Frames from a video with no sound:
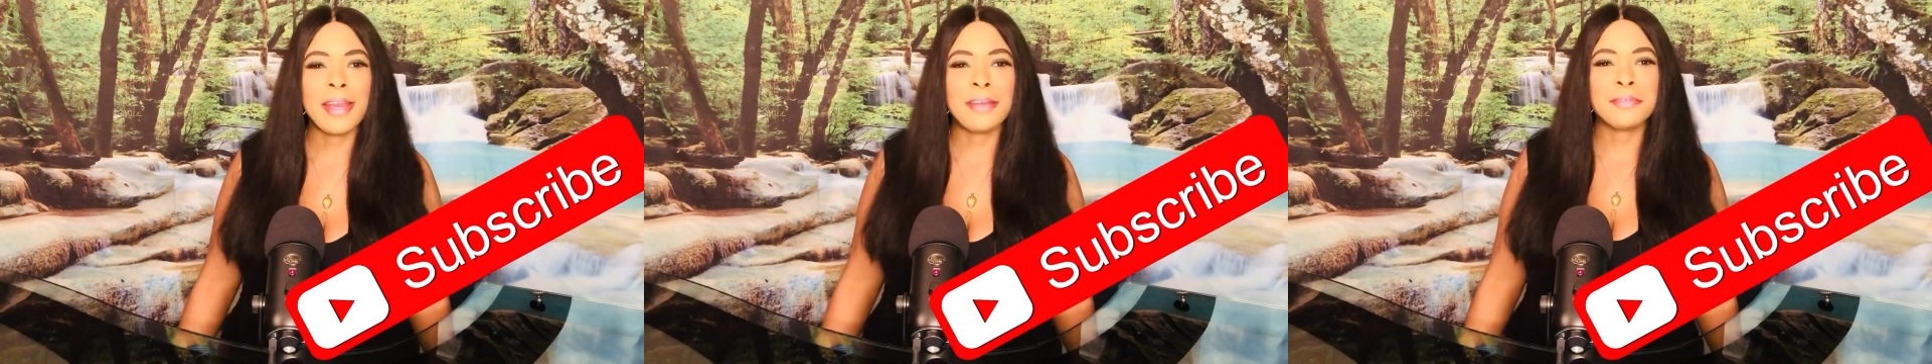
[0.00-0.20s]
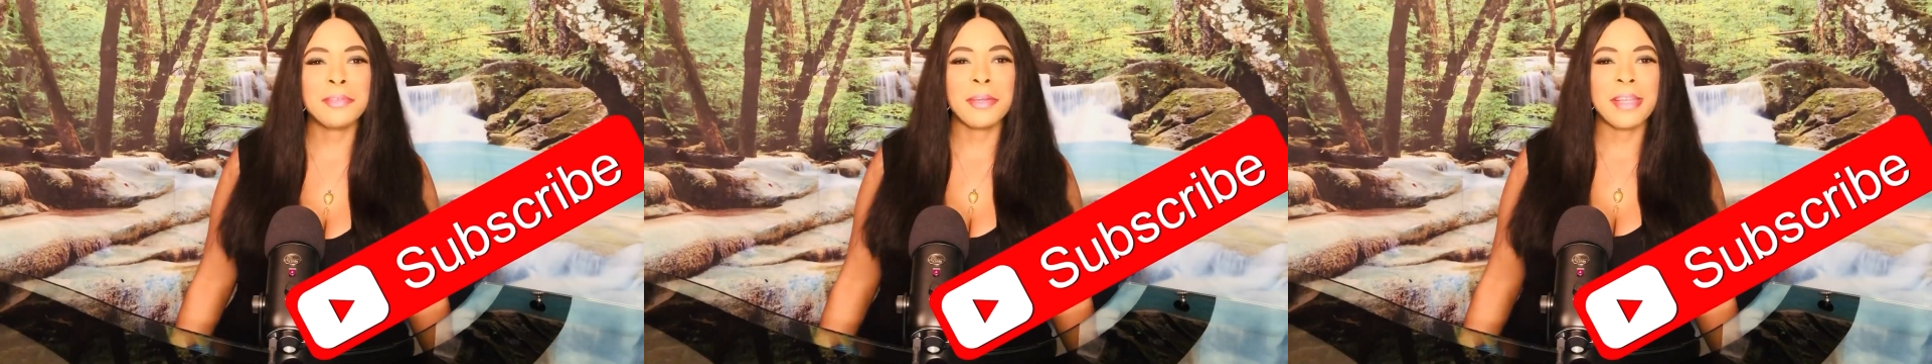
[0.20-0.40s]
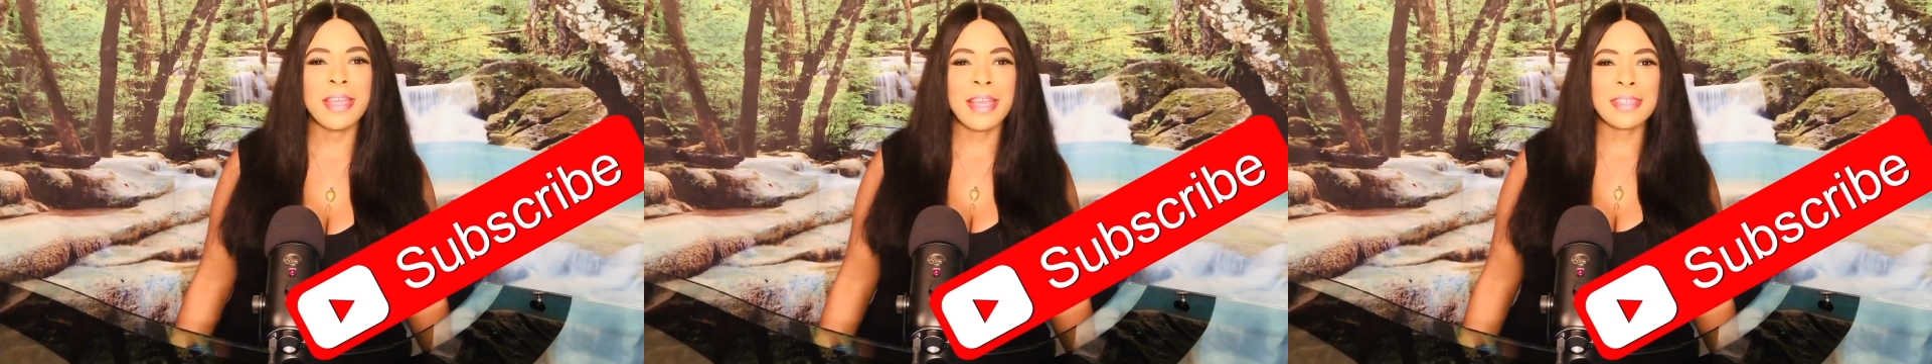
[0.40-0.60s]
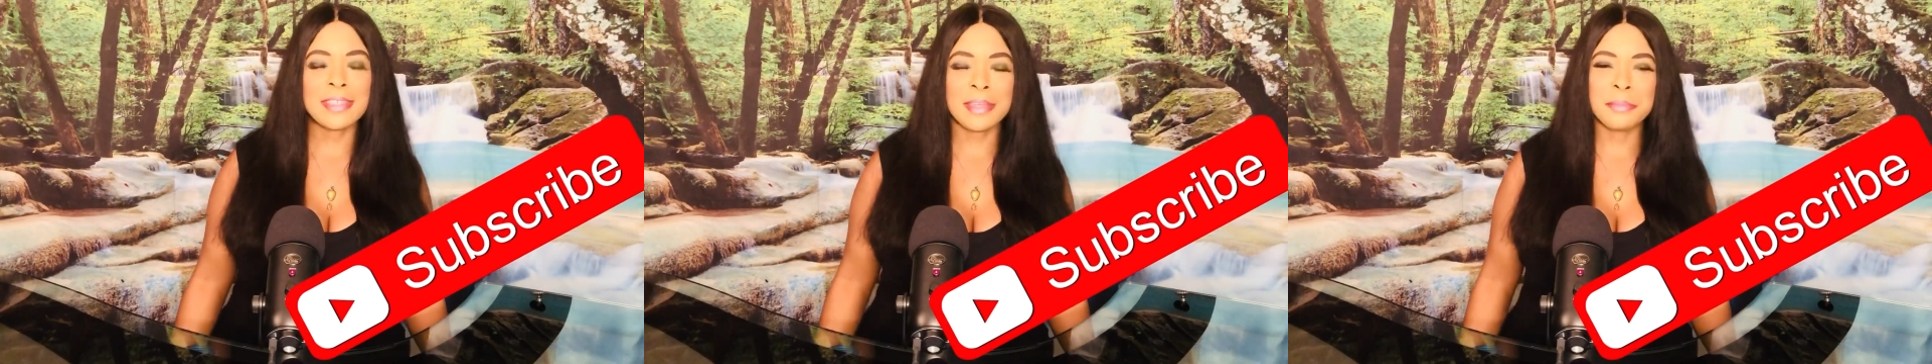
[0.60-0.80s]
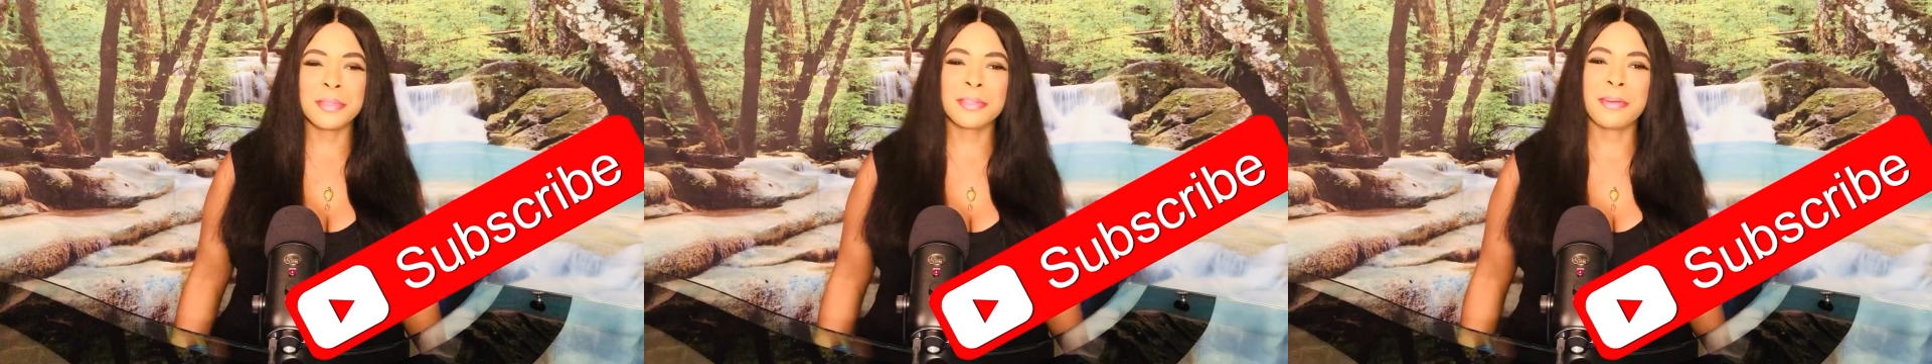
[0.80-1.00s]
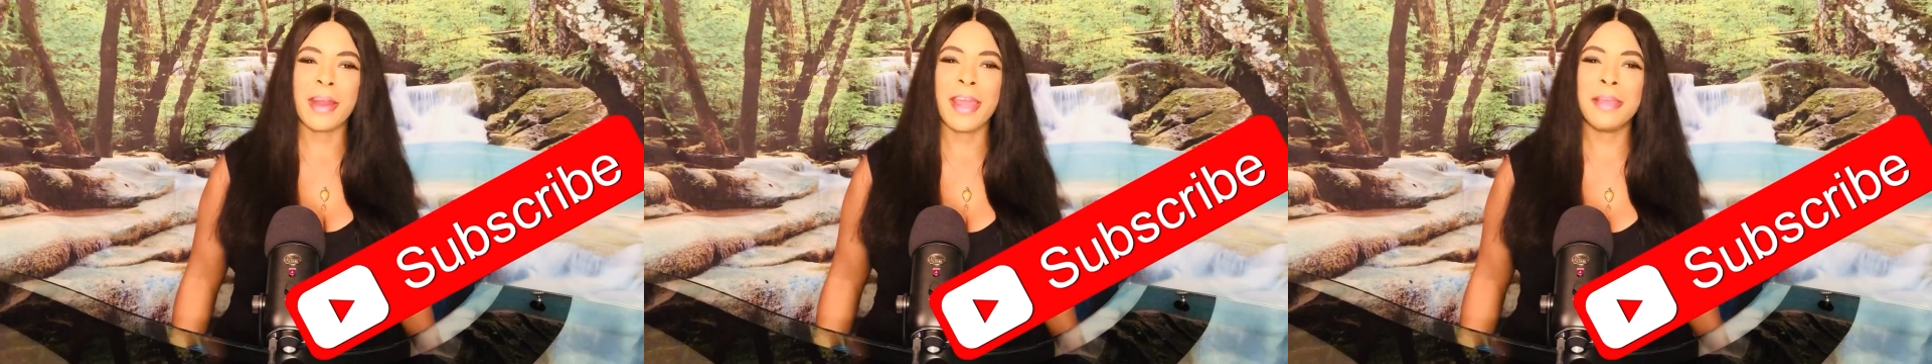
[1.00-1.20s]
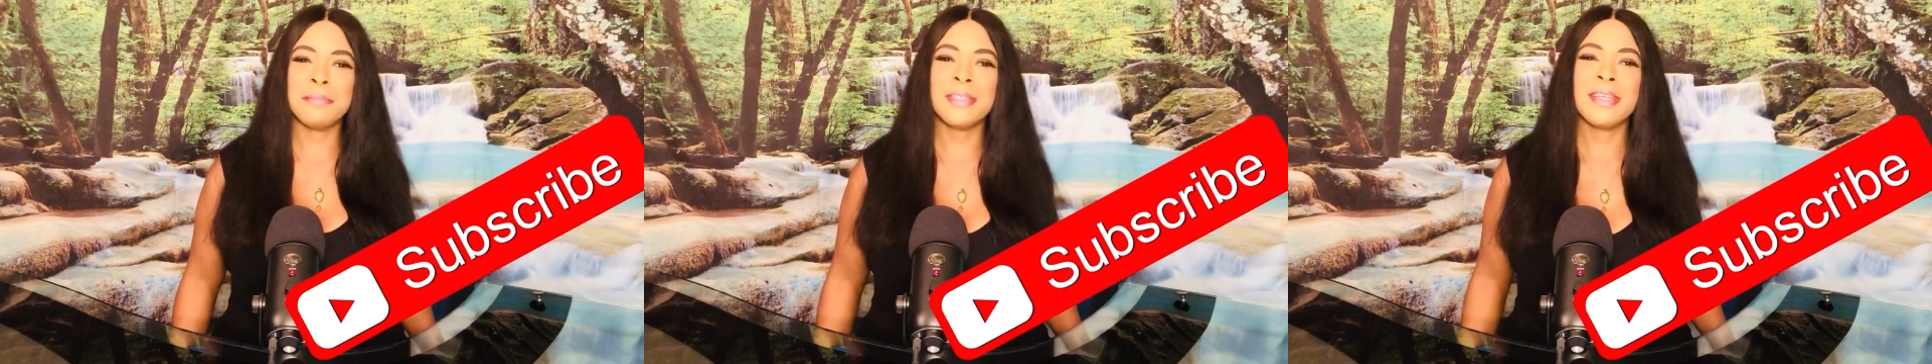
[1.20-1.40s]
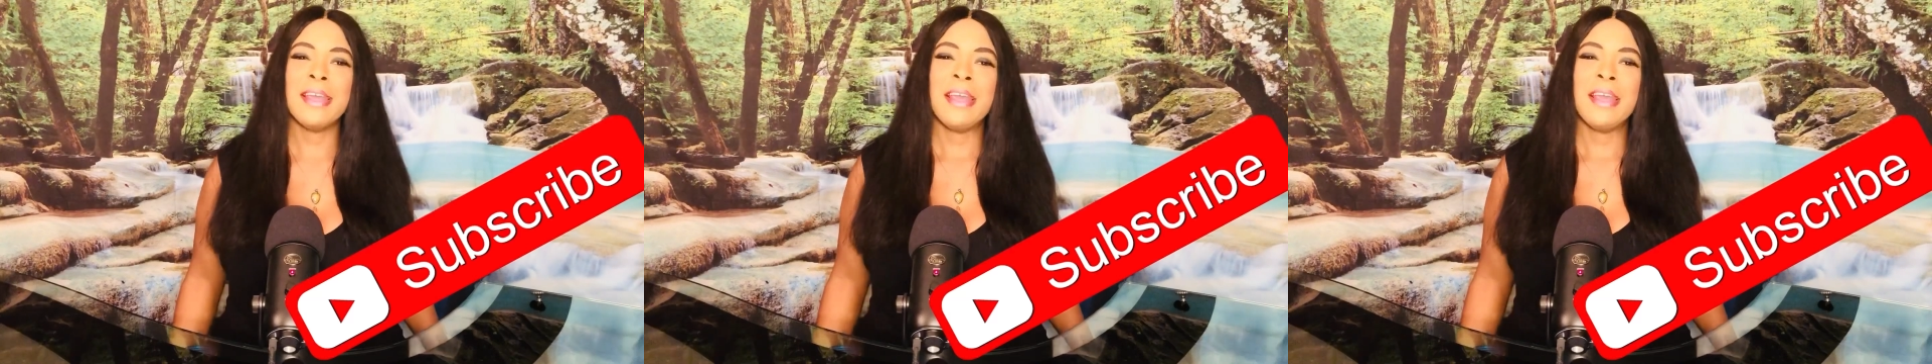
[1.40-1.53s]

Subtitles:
have not yet subscribed,